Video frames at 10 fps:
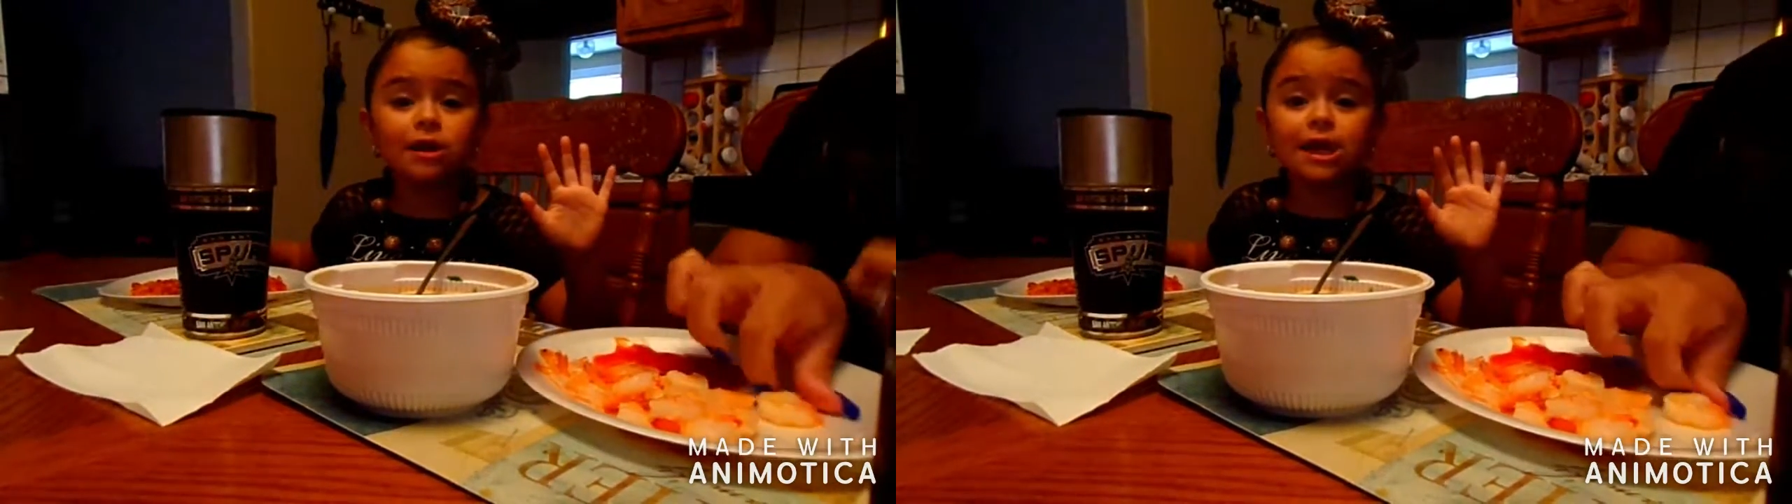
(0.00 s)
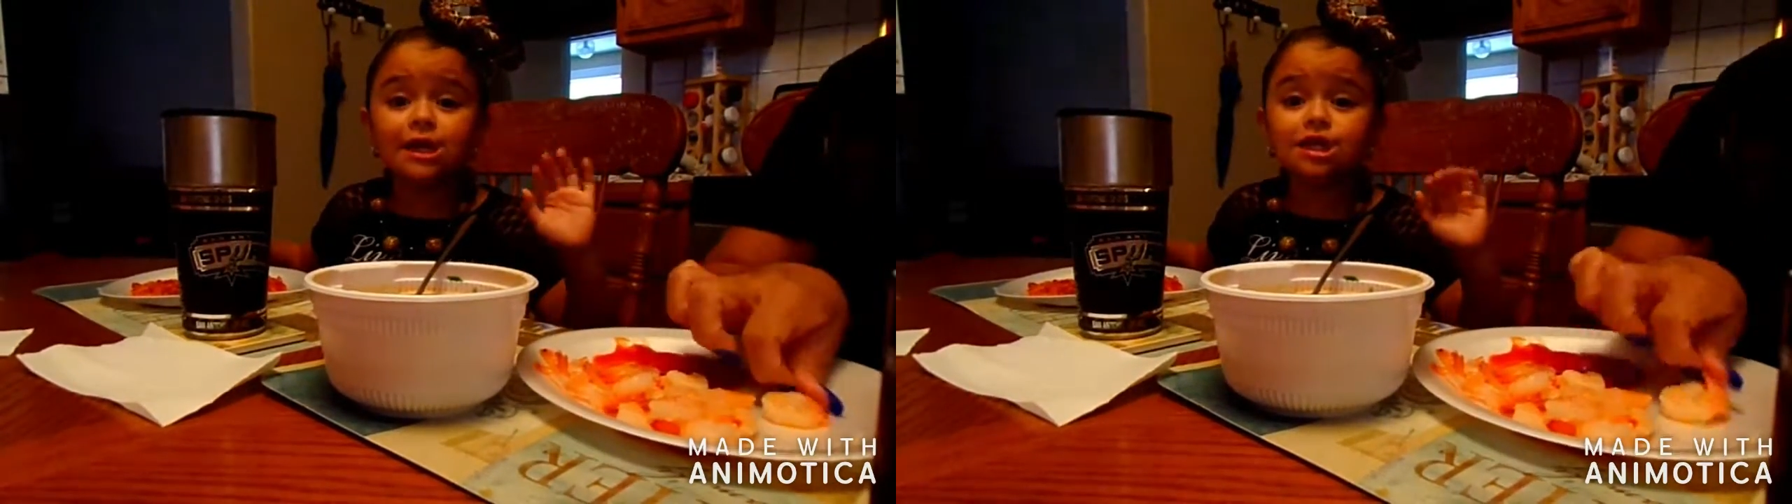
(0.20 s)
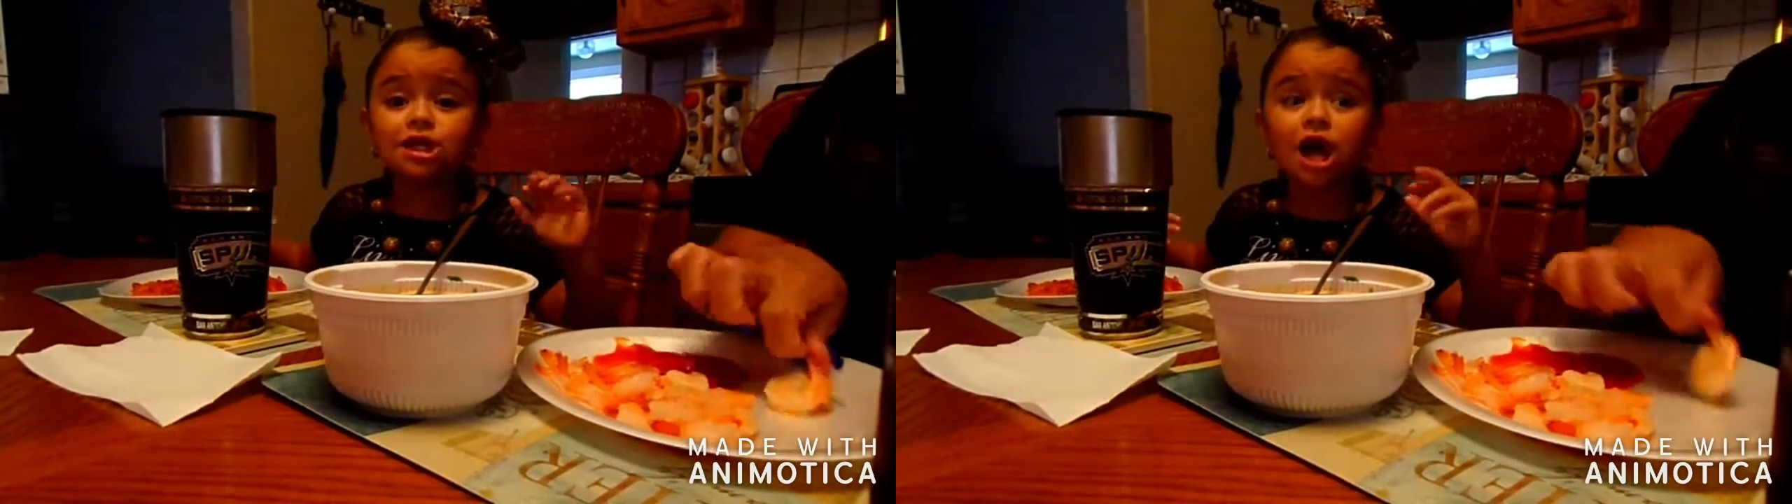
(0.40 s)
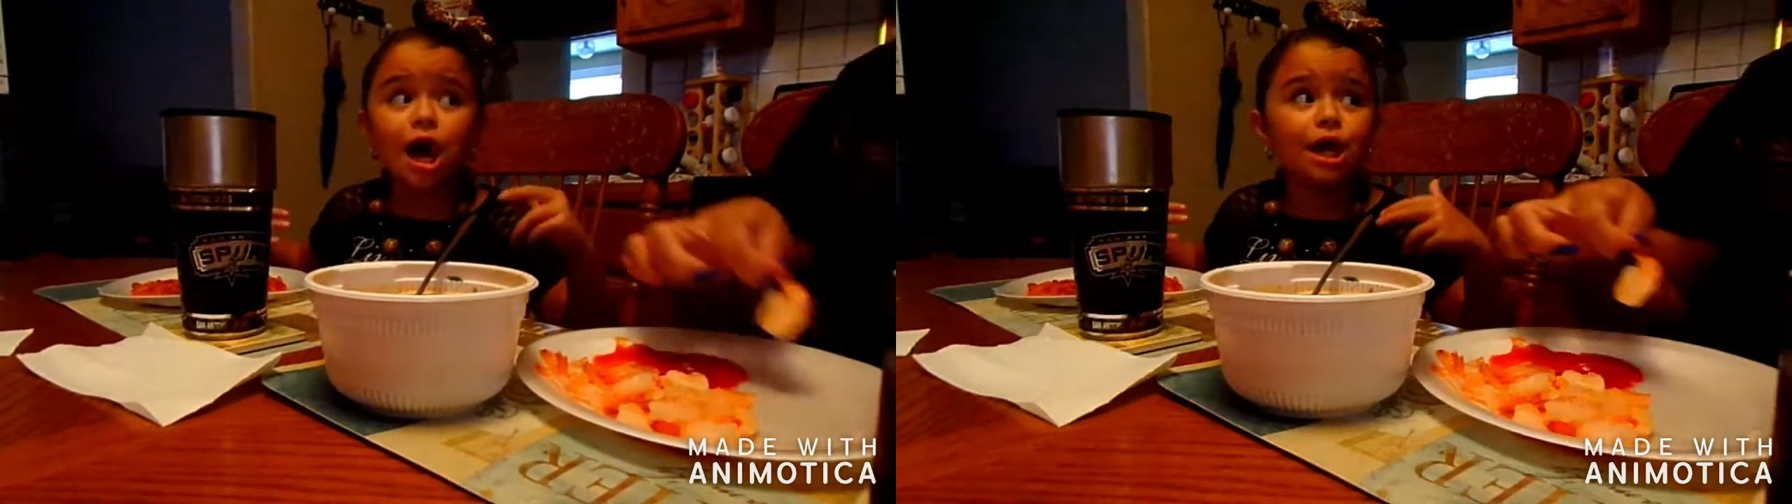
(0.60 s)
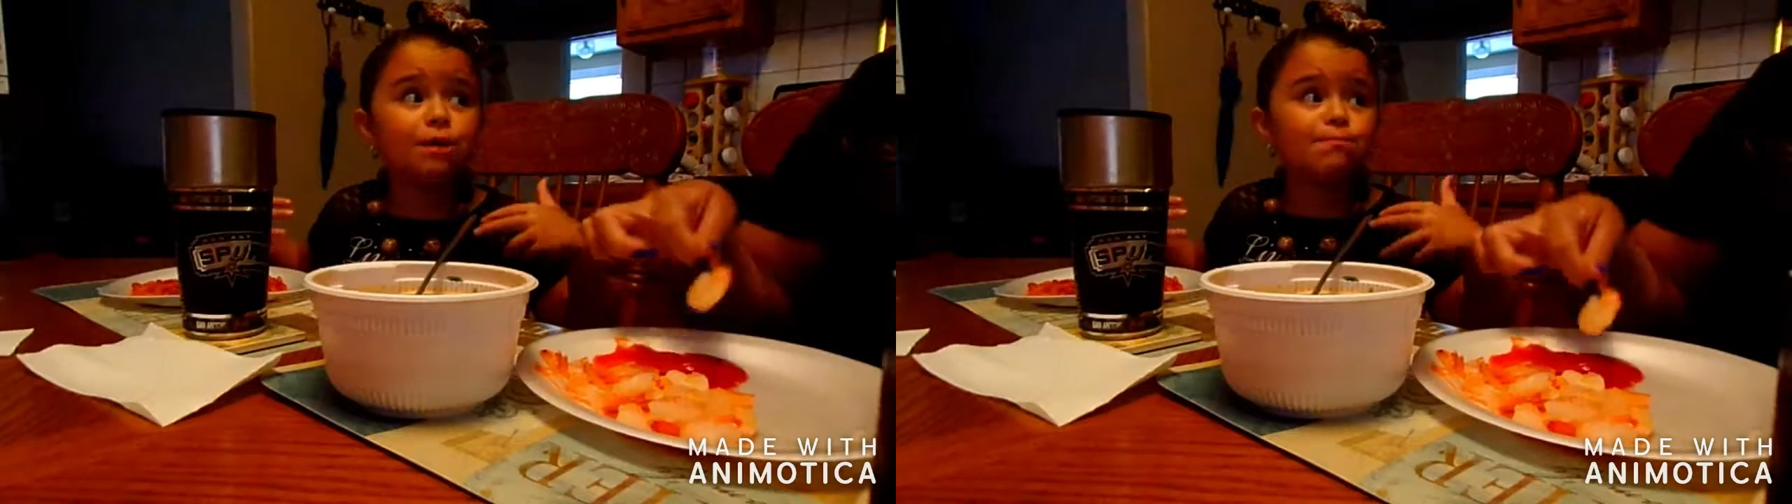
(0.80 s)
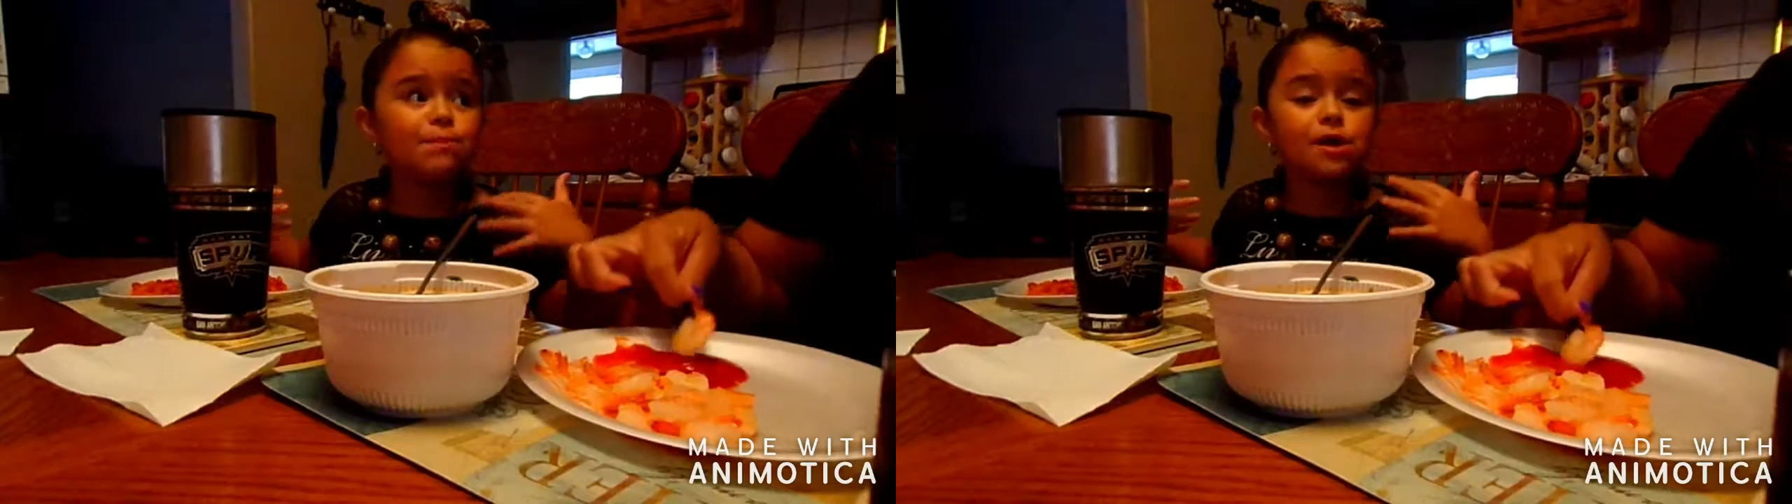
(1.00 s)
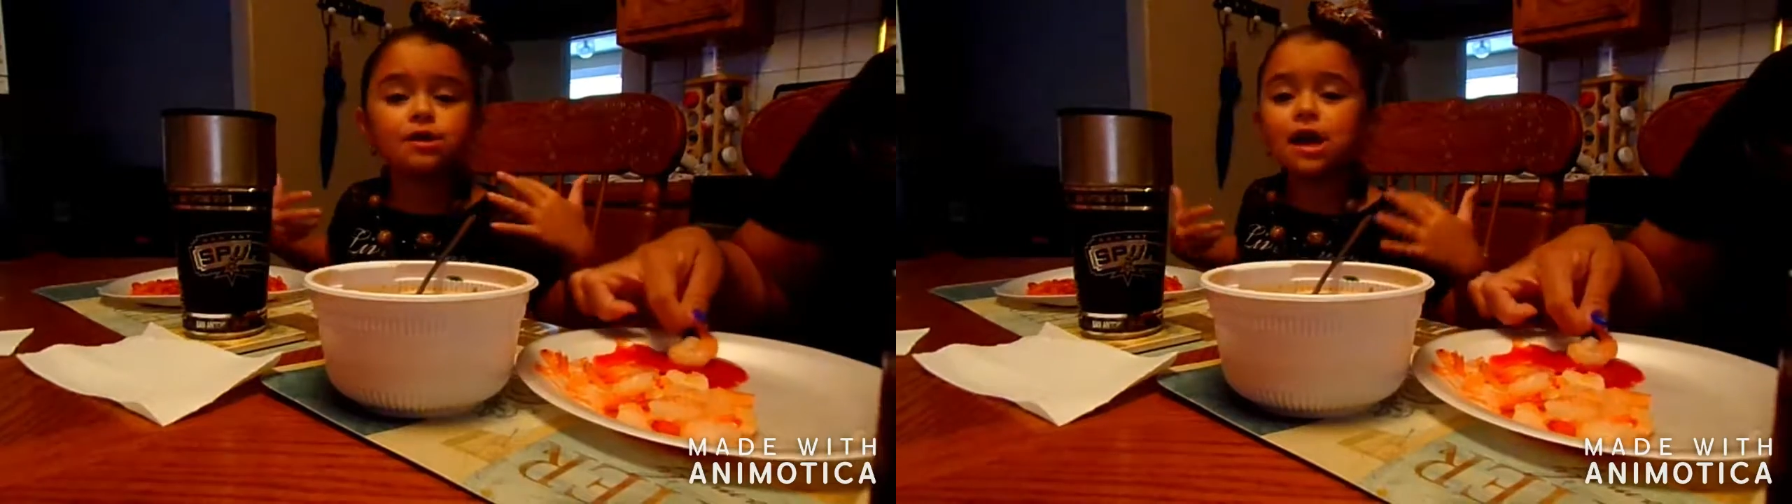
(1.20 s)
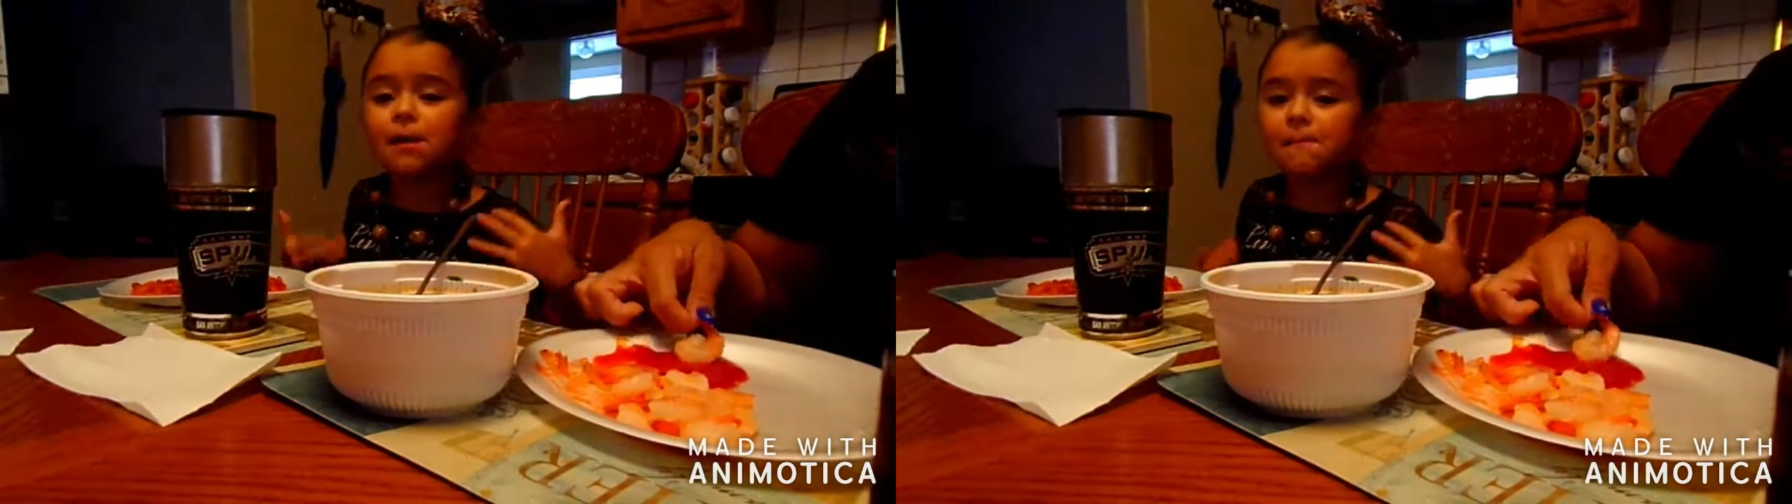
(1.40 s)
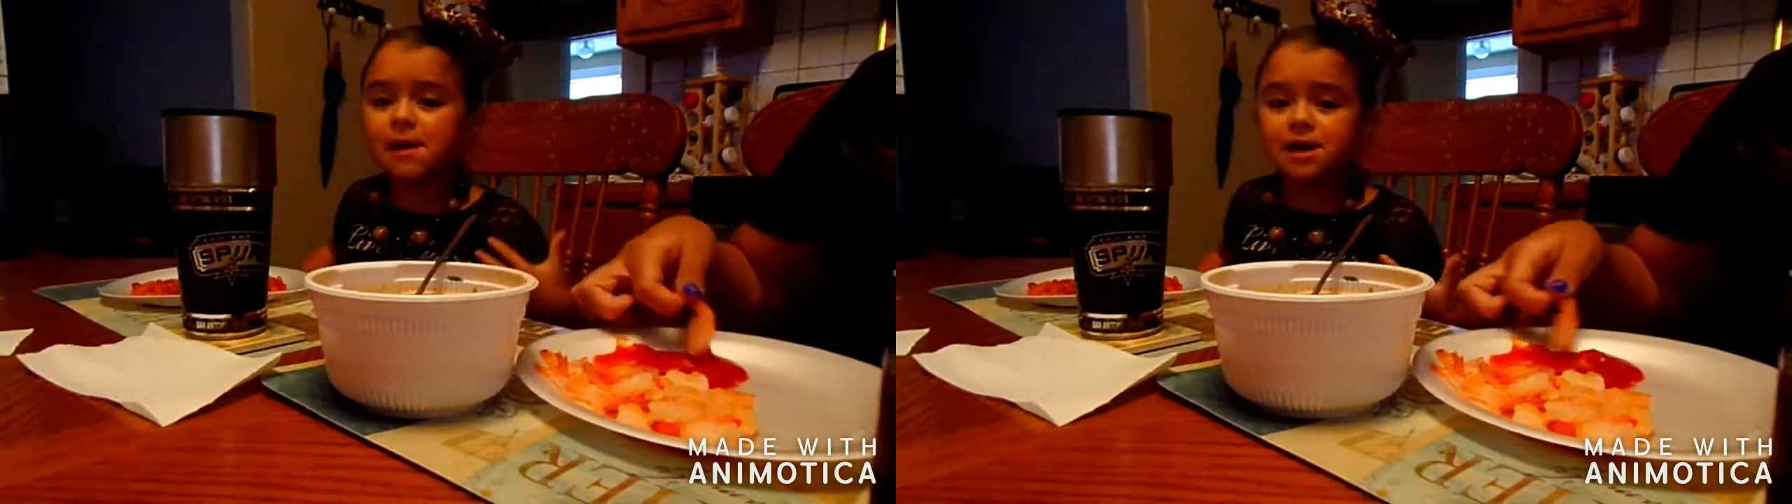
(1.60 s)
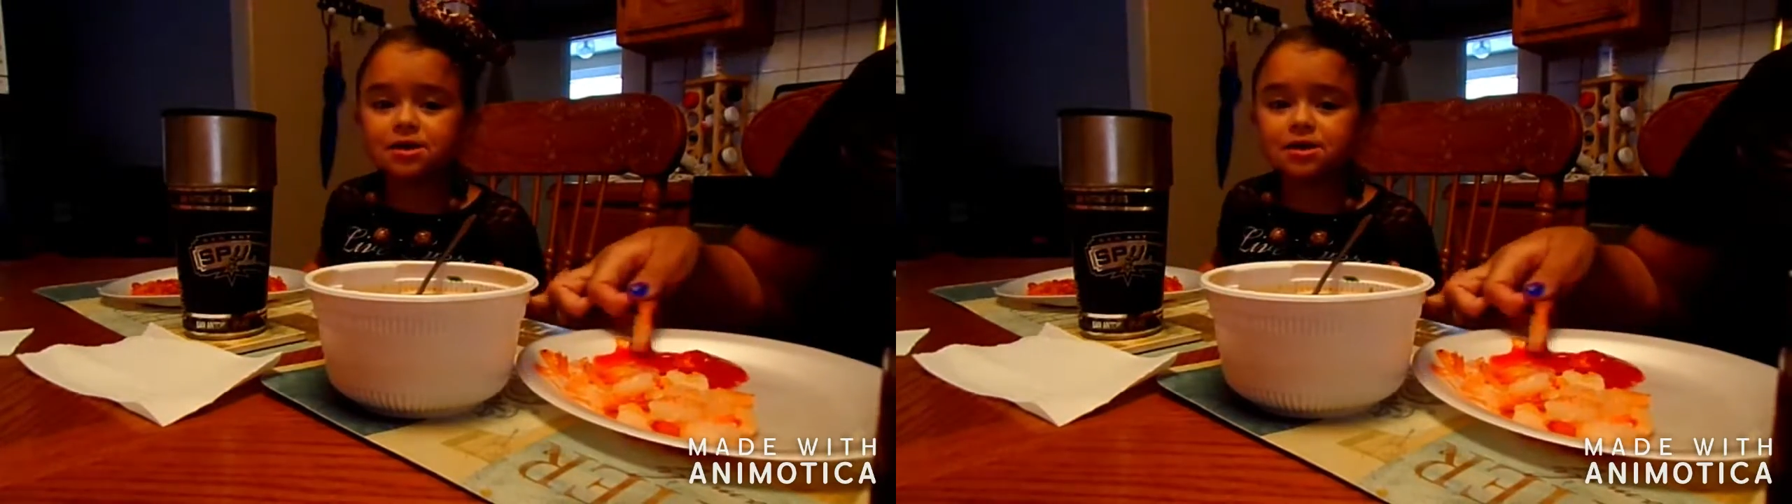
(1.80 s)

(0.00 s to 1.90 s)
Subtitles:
Inside, there's like a man